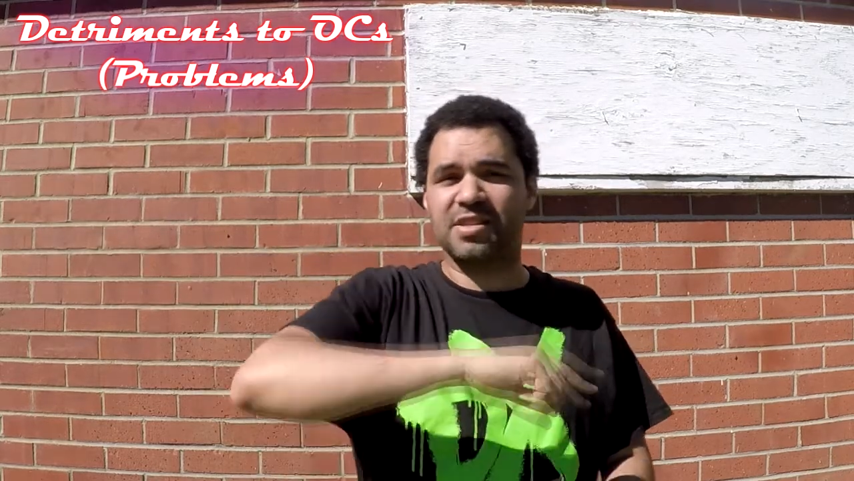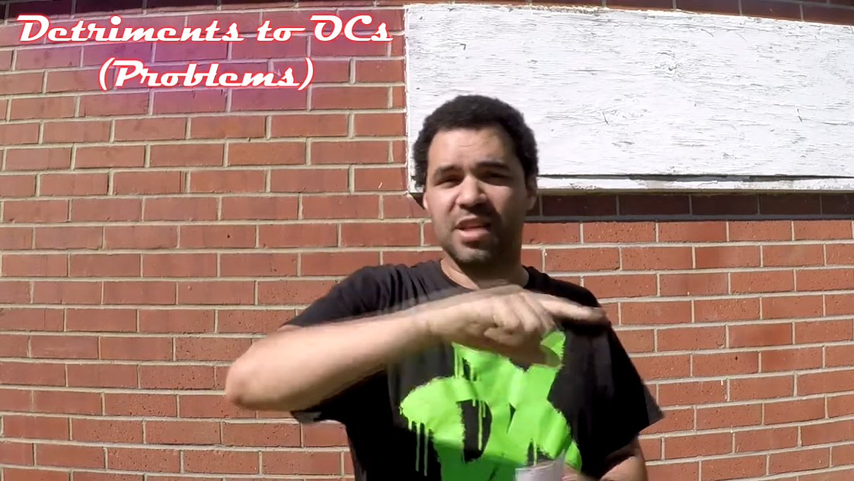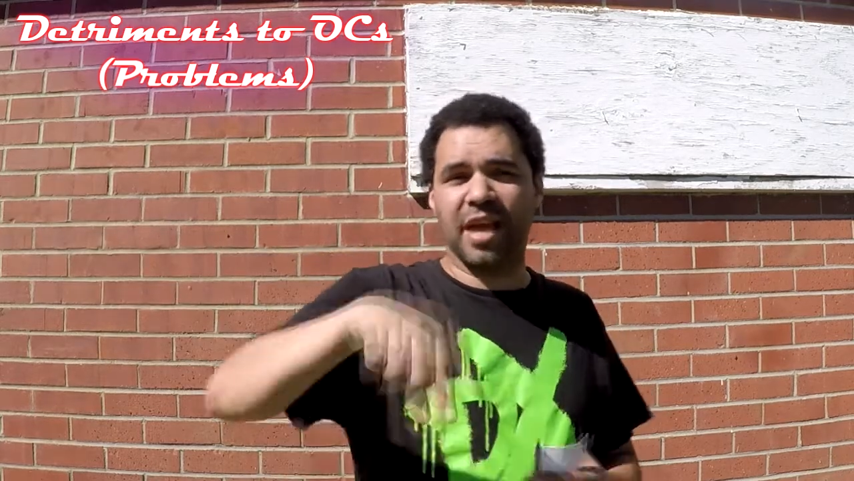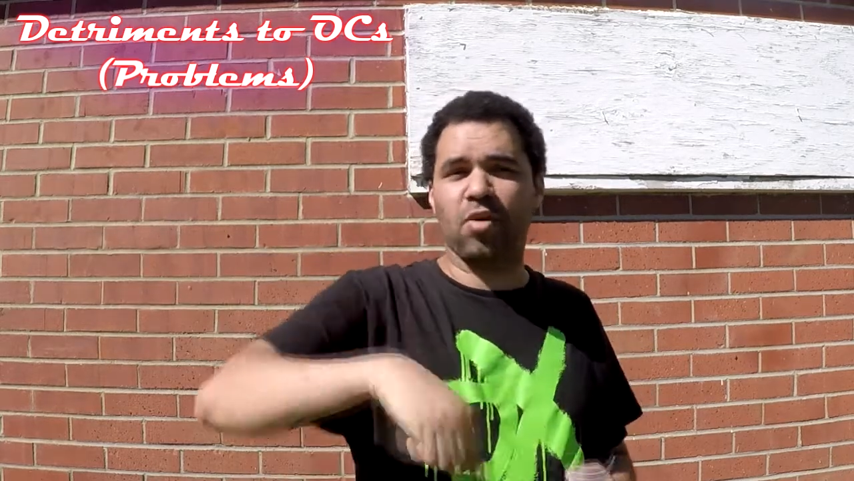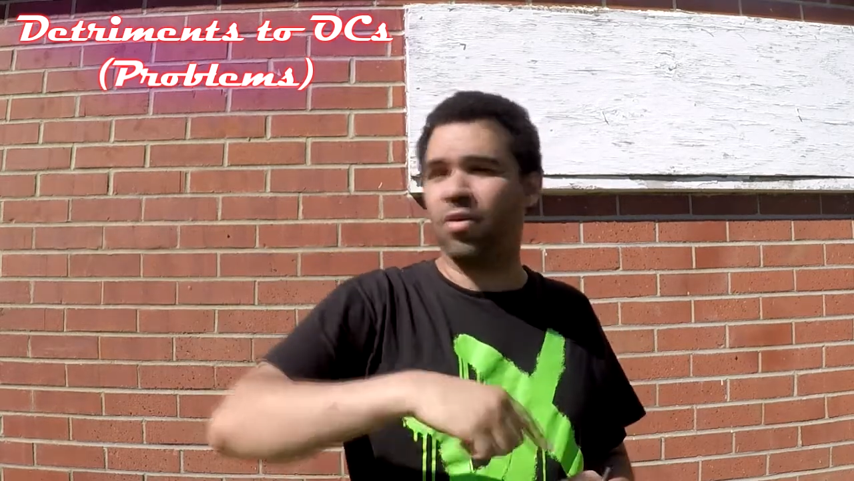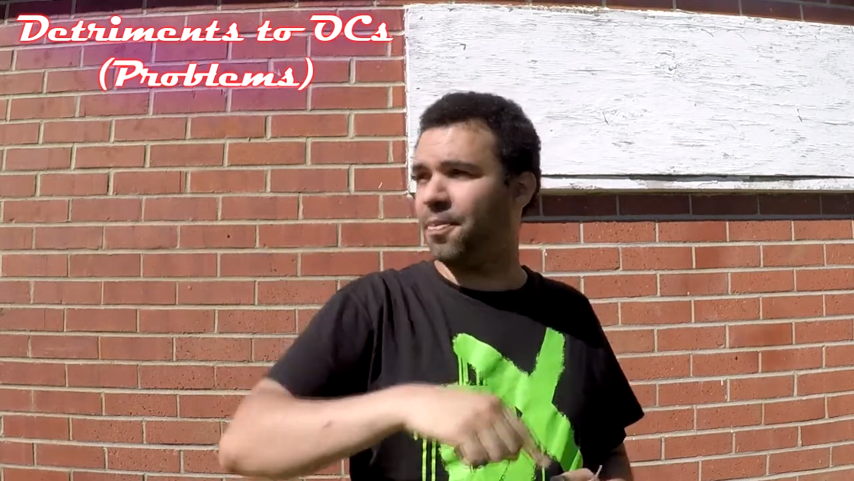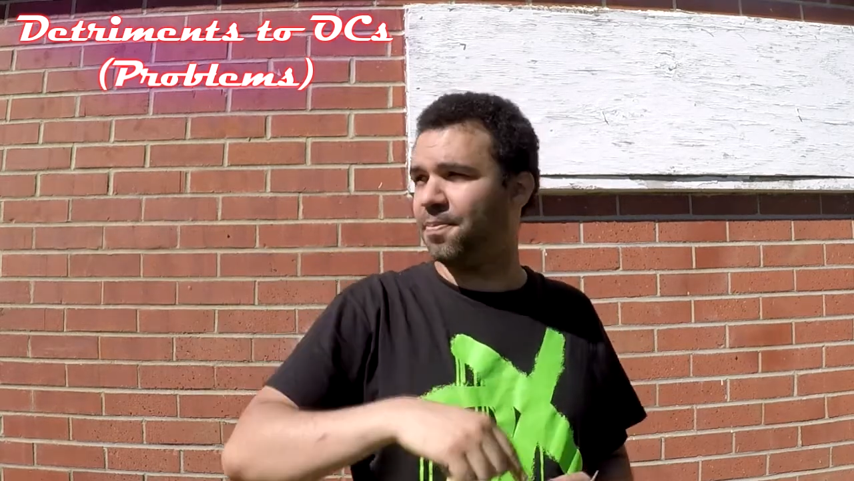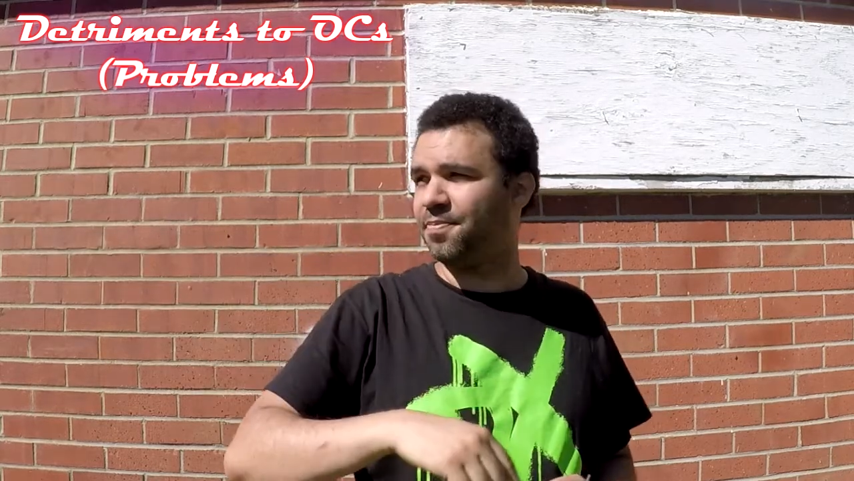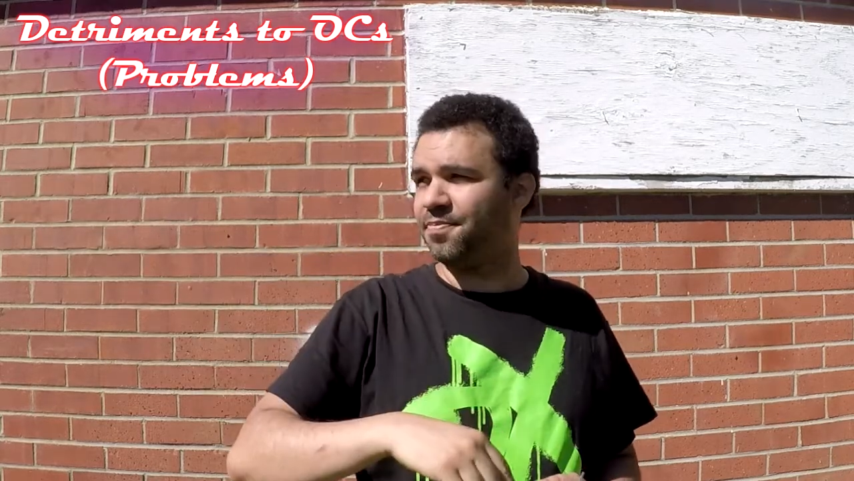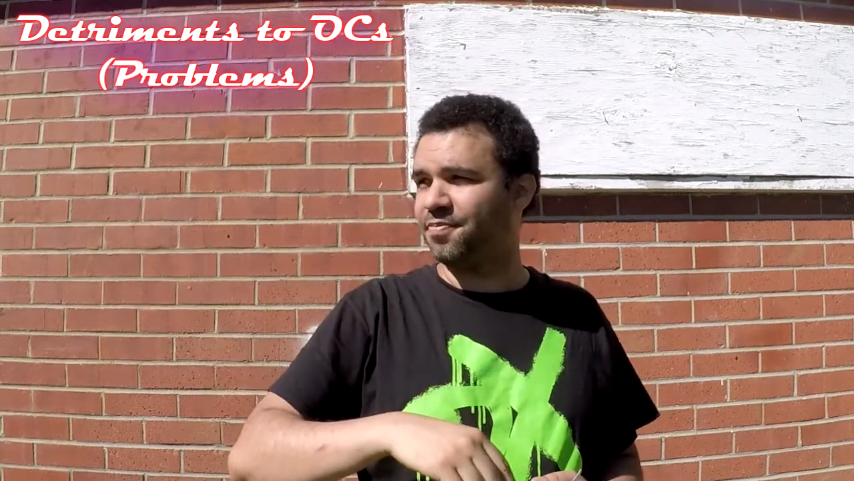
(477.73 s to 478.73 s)
cycled.
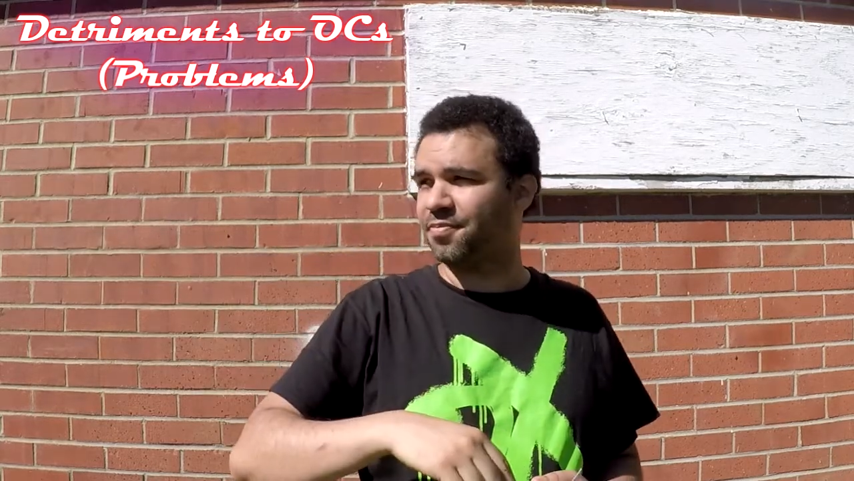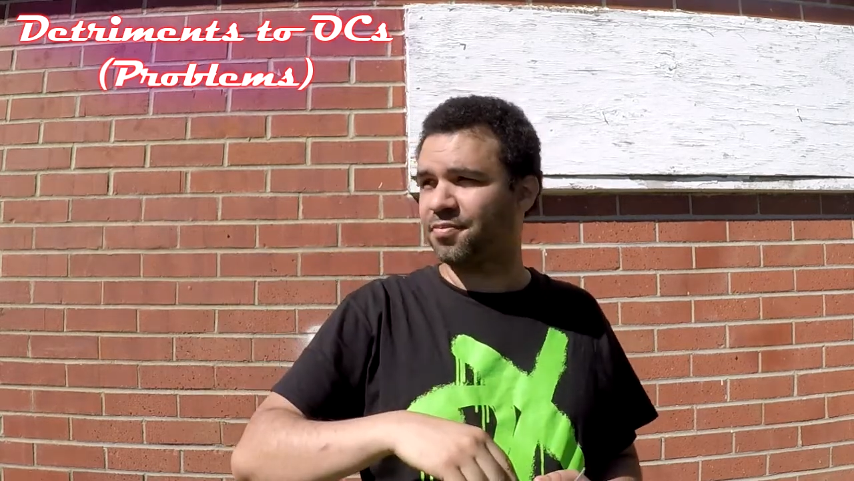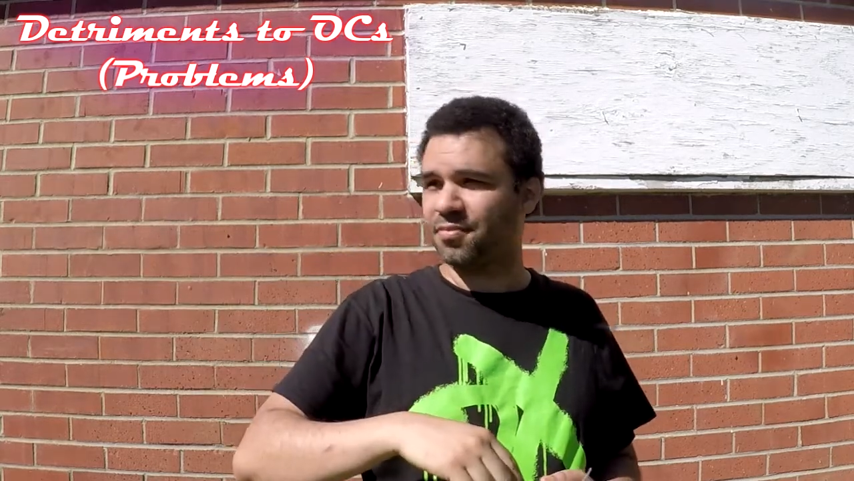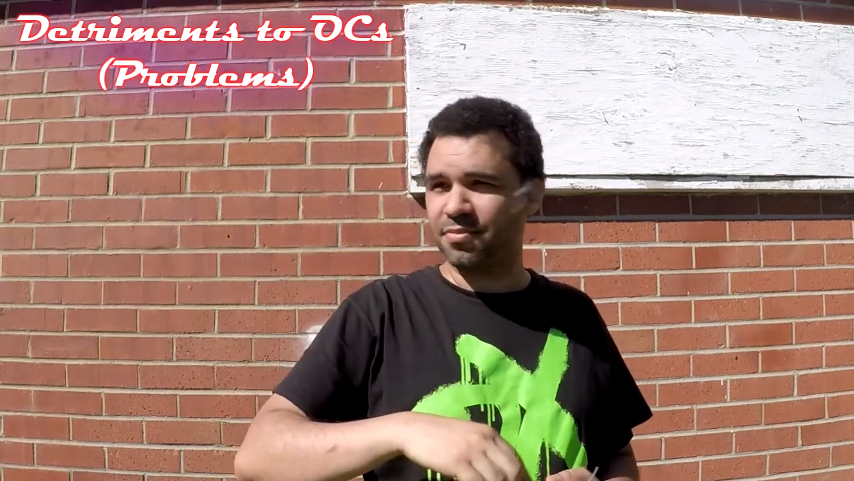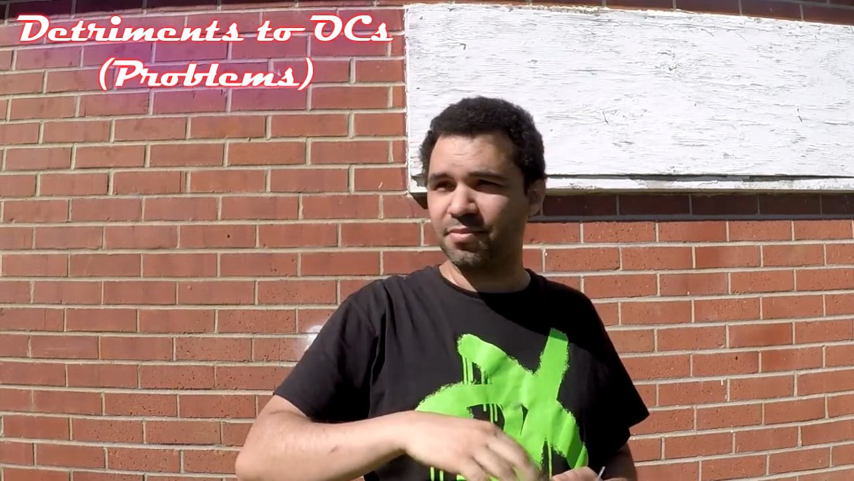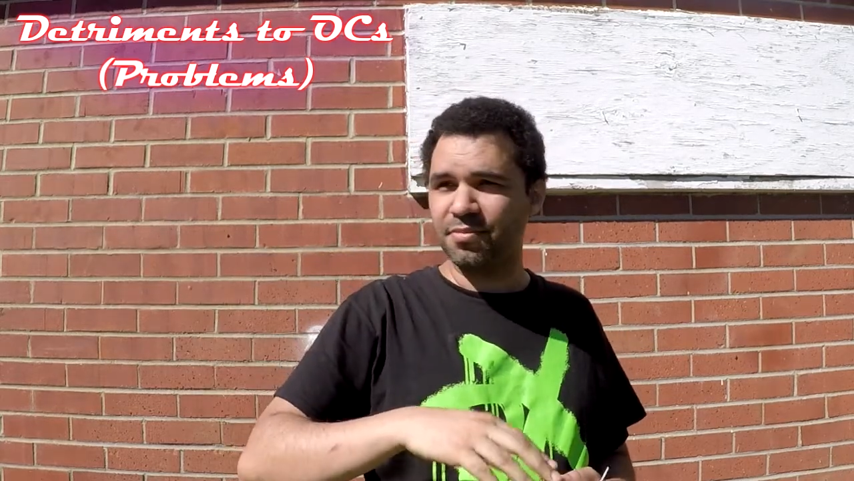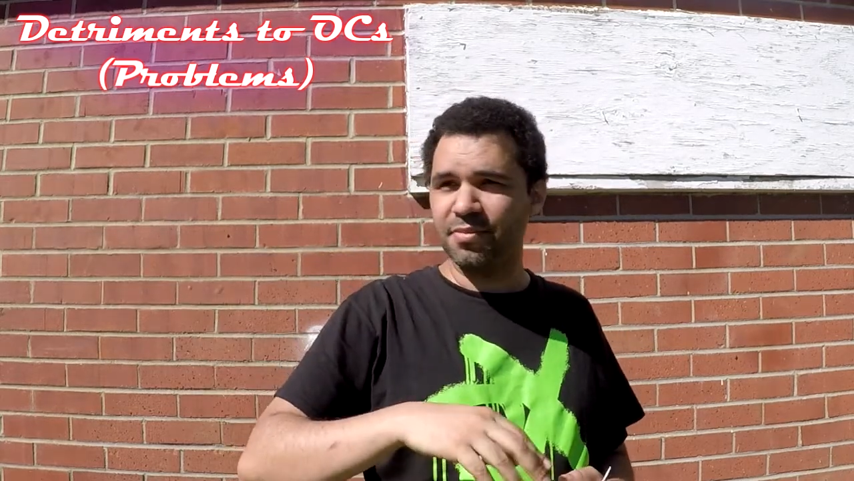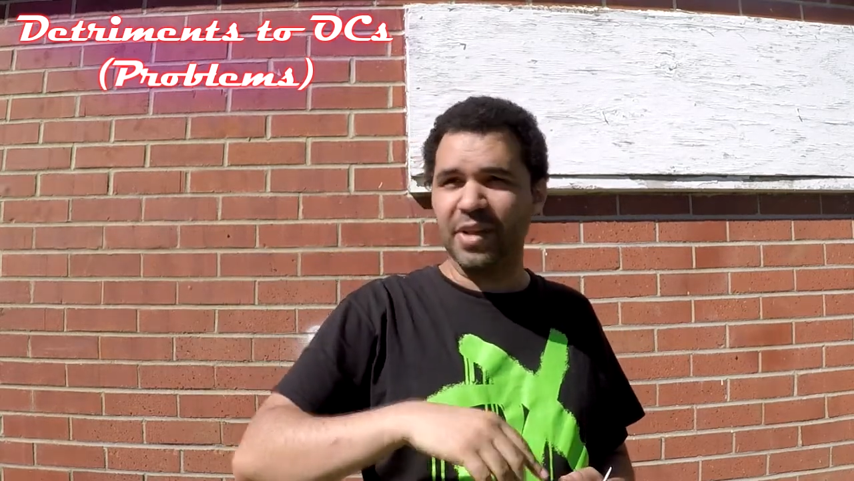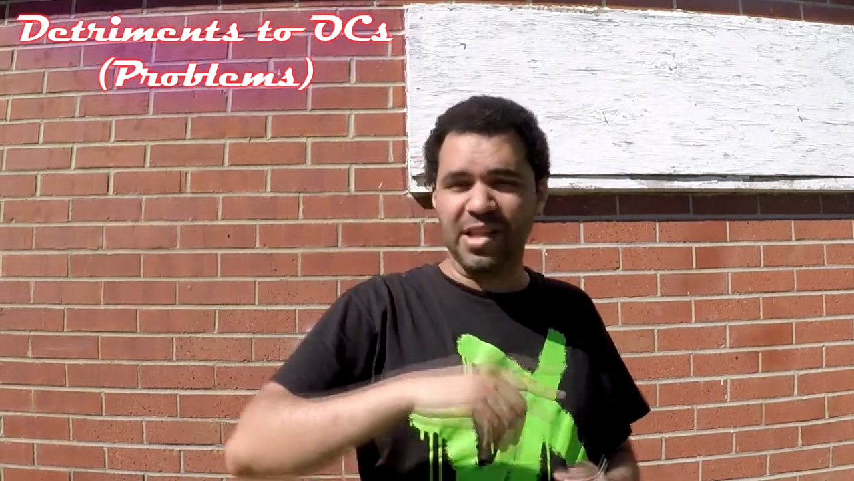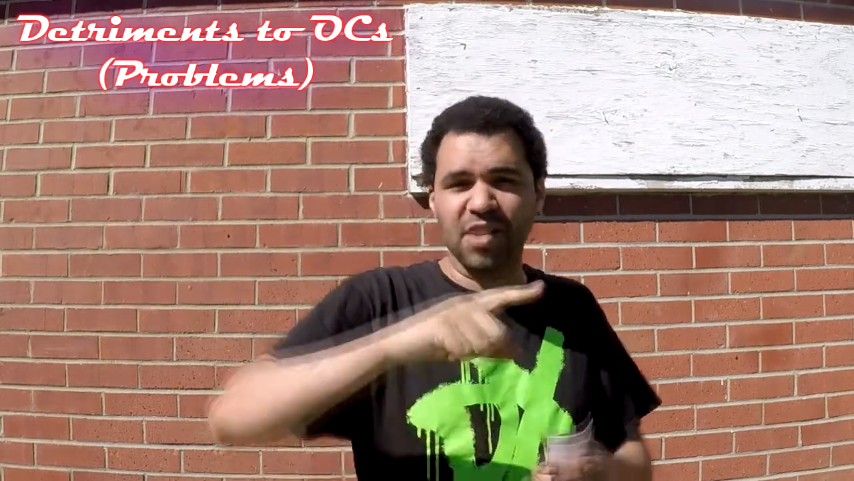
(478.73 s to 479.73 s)

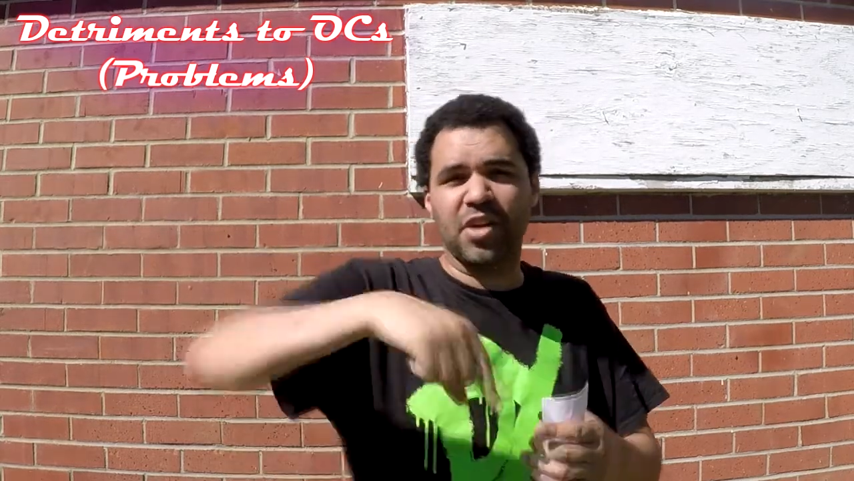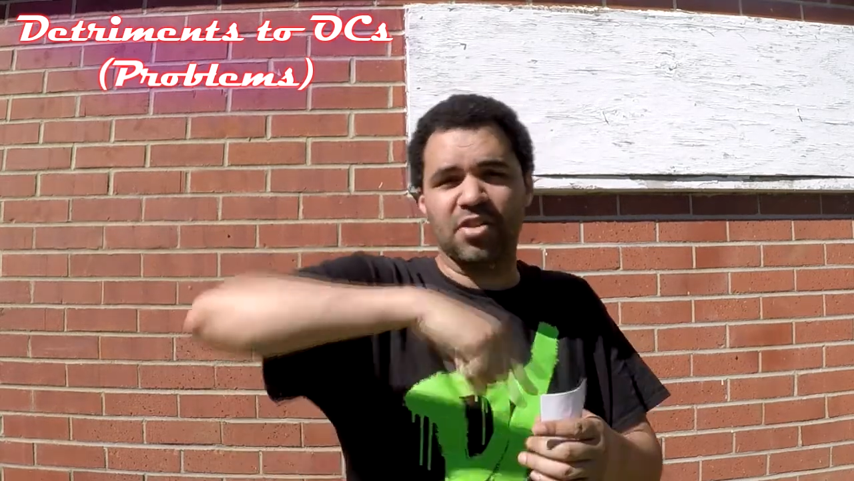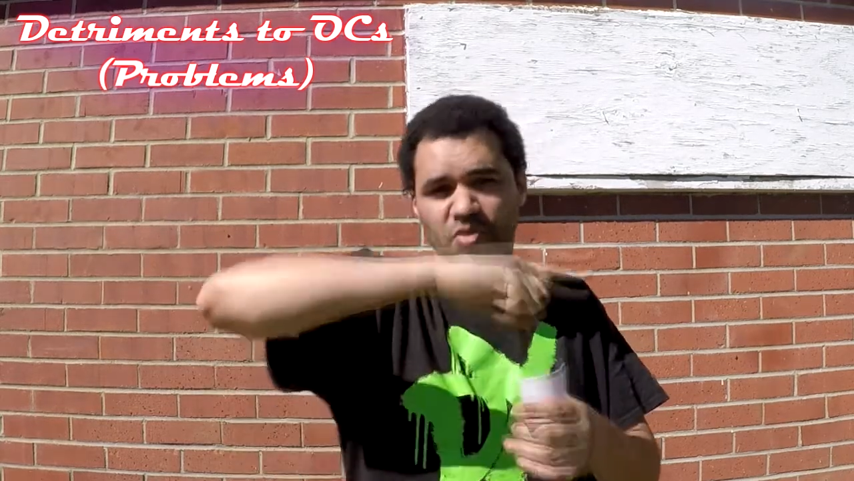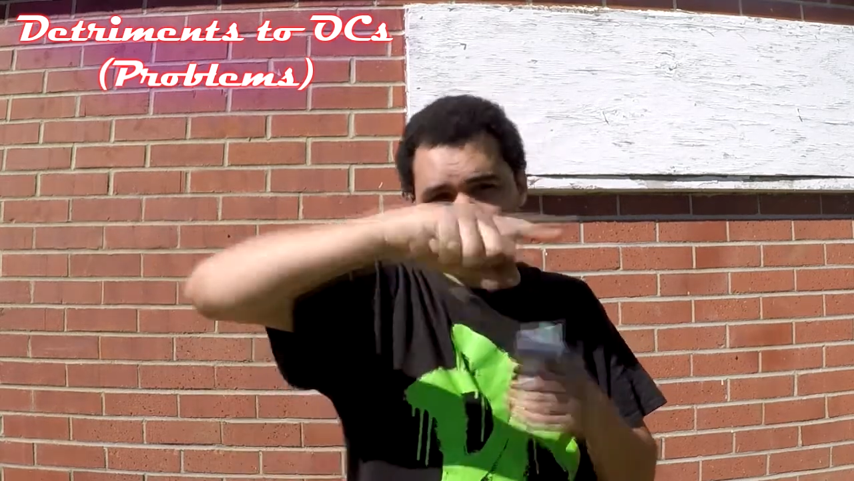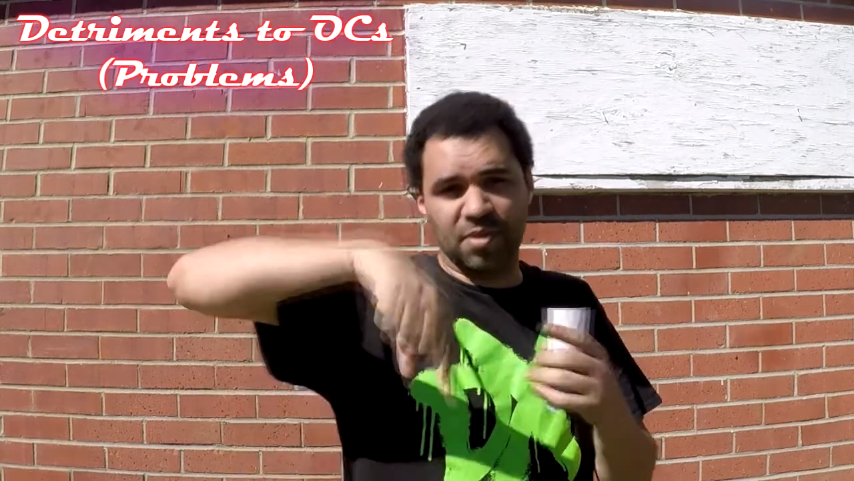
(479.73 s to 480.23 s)
That stuff gets